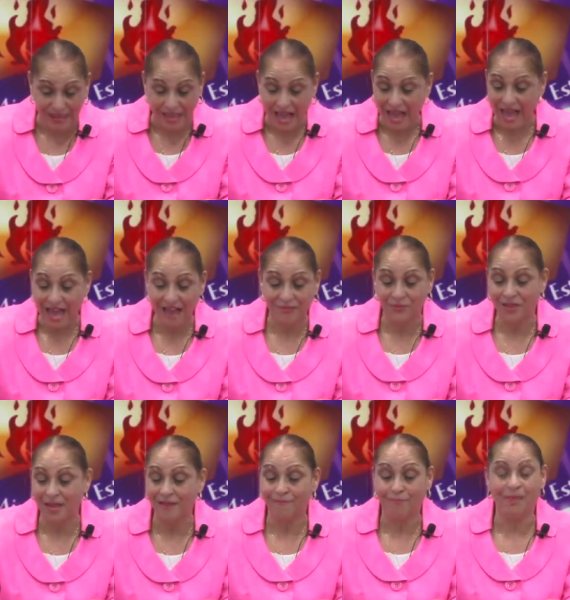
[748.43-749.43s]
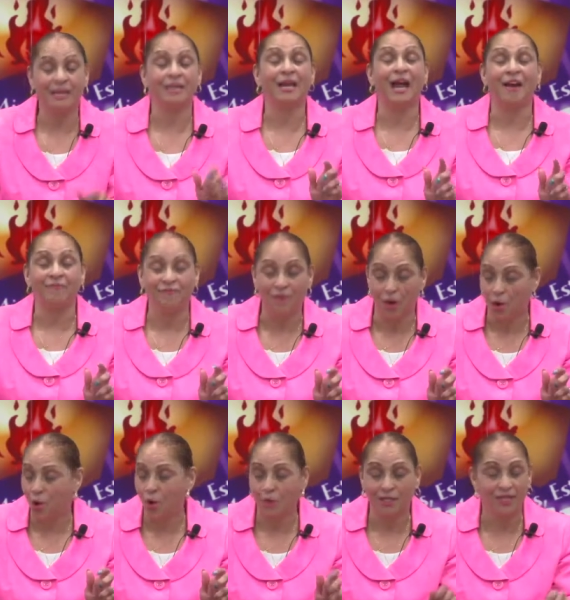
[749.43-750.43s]
I have to admit, I
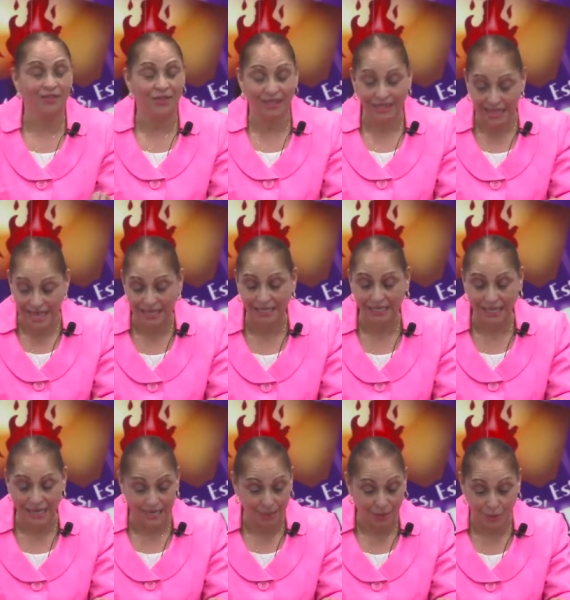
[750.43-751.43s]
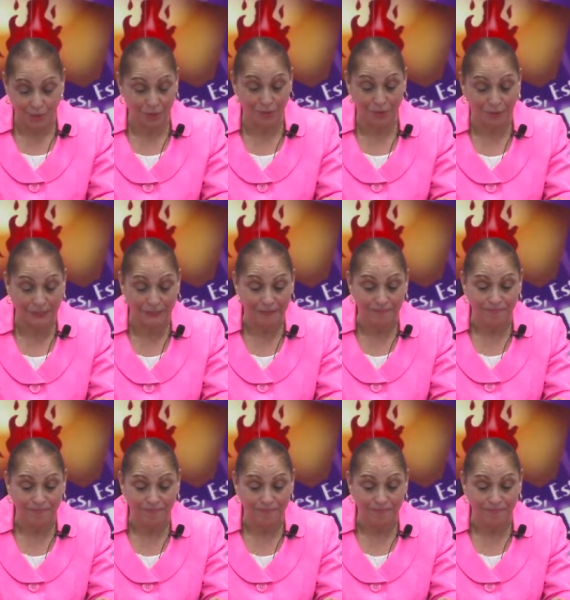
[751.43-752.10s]
fall in the latter category.